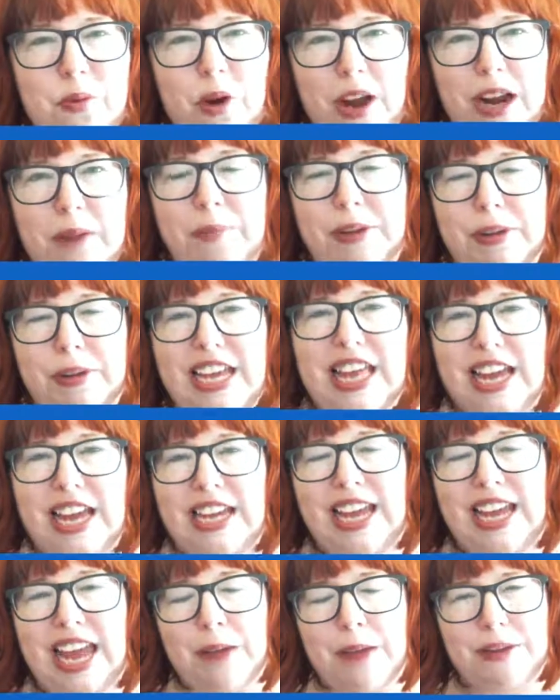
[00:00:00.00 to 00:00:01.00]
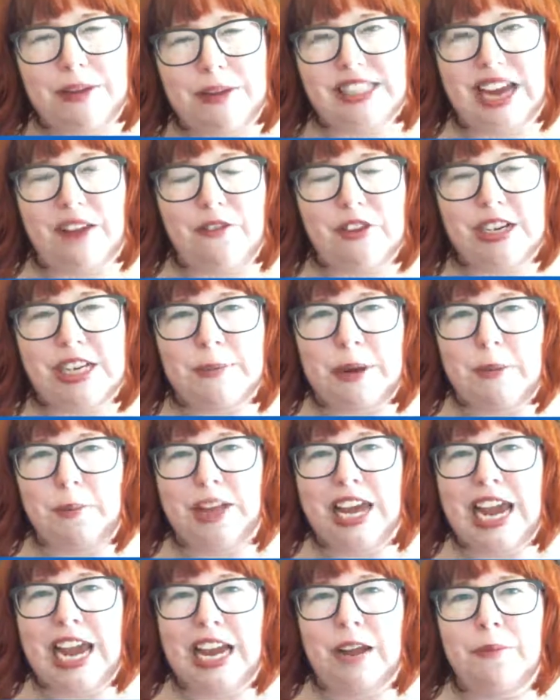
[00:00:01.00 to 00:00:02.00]
want to play that game, because every time I
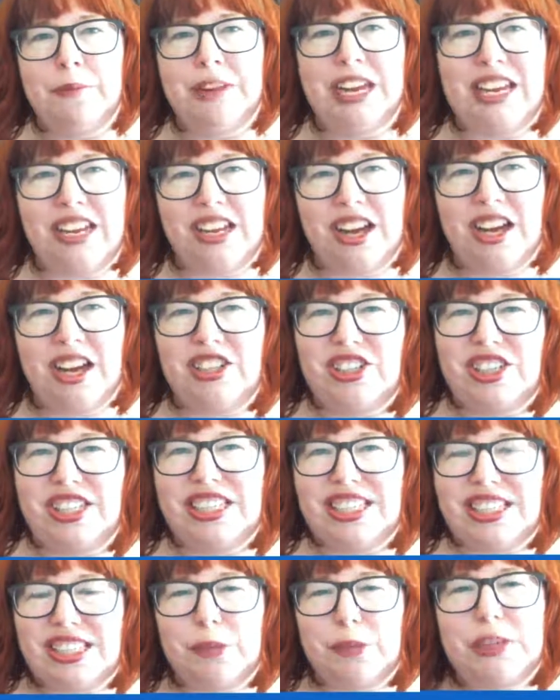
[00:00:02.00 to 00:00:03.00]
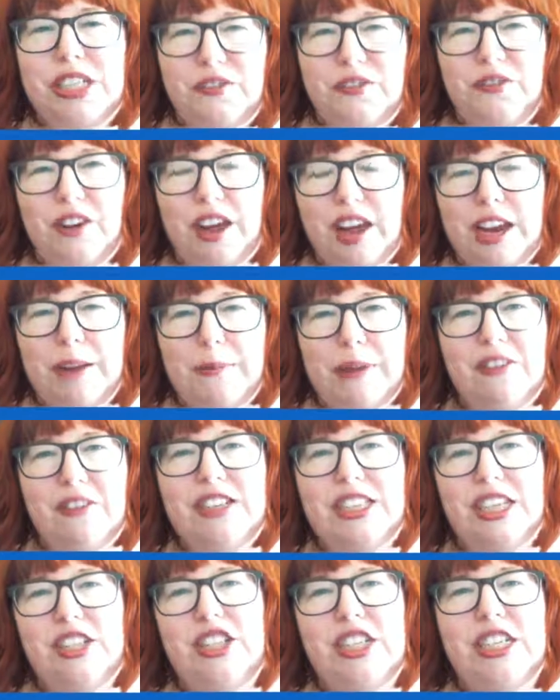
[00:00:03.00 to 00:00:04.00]
play it, I'm like, gosh, this is so much fun. I'm
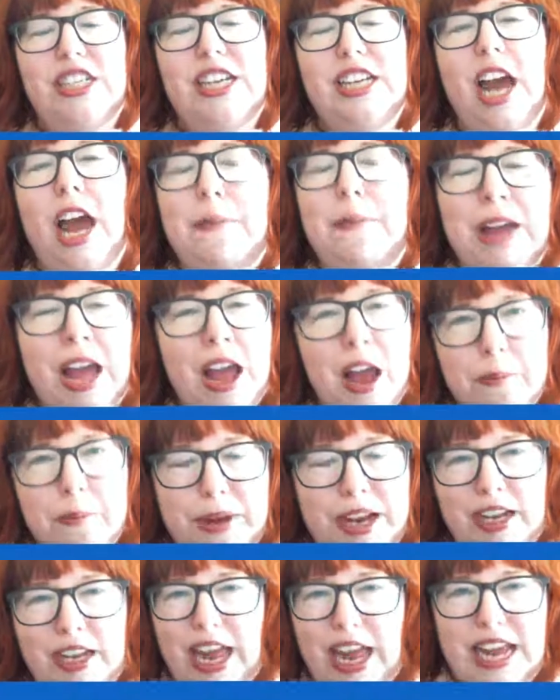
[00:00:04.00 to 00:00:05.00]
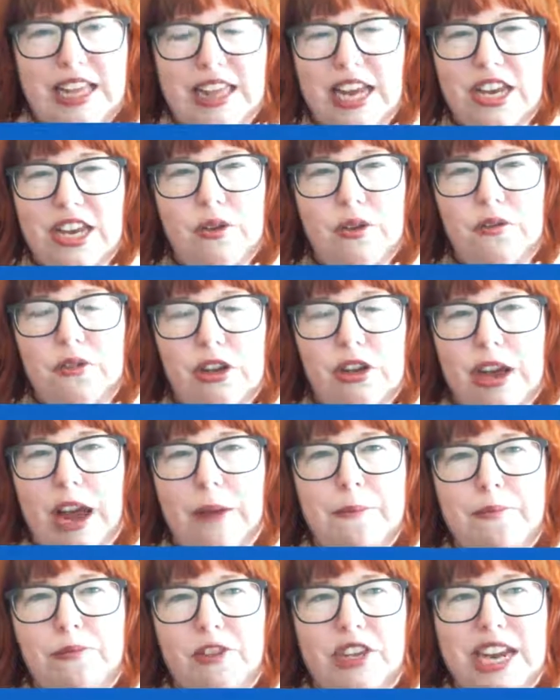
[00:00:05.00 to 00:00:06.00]
having such a good time. But then you
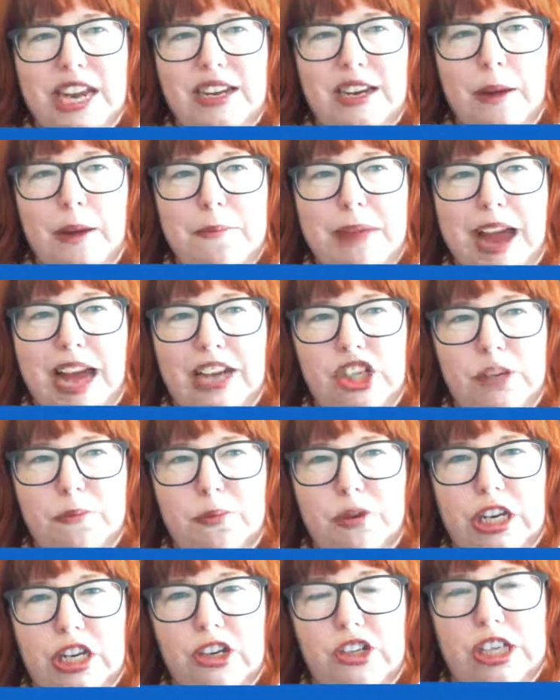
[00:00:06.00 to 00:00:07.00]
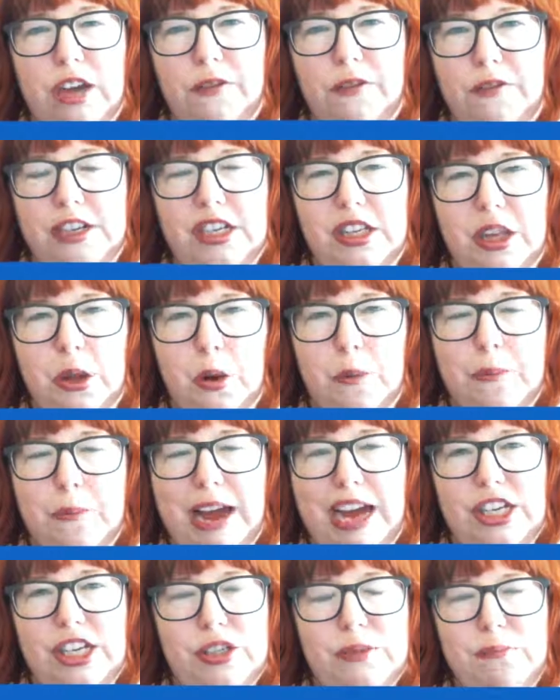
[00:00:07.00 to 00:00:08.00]
imagine putting yourself into the whole
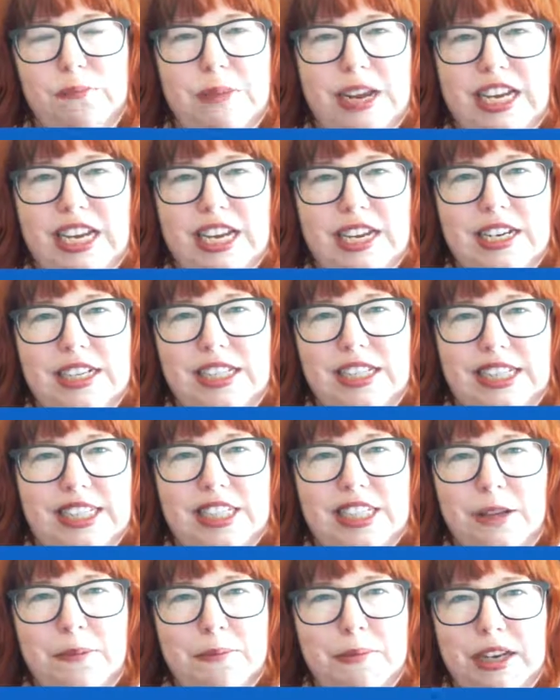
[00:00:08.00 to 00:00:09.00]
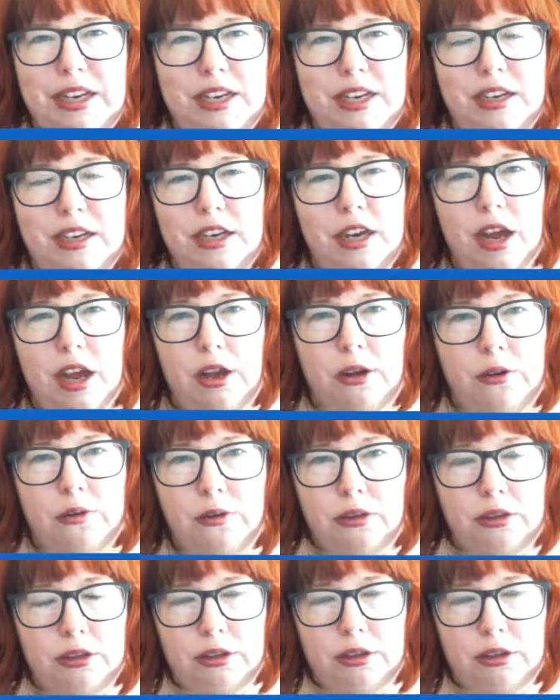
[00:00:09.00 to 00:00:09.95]
matchmaking system, and no.